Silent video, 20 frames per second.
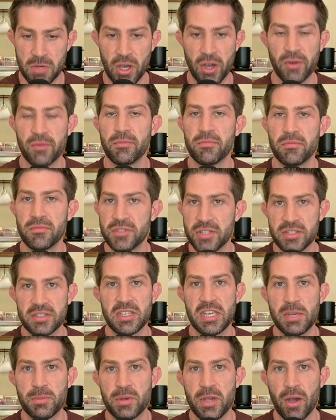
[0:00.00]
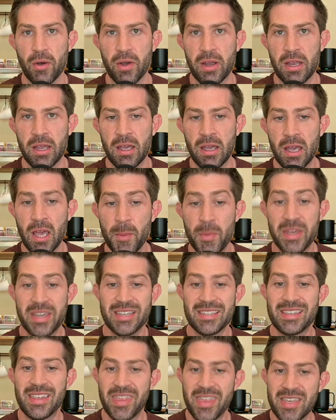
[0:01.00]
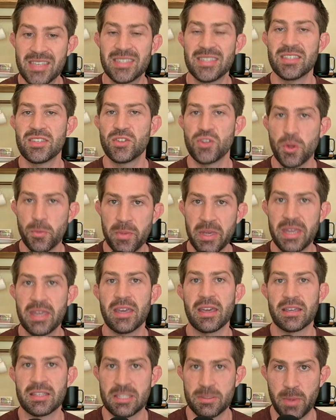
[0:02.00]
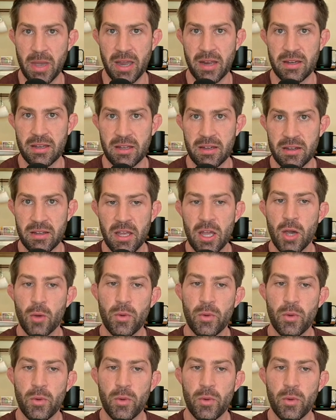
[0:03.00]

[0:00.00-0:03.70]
no, just keep going, because this is to be expected.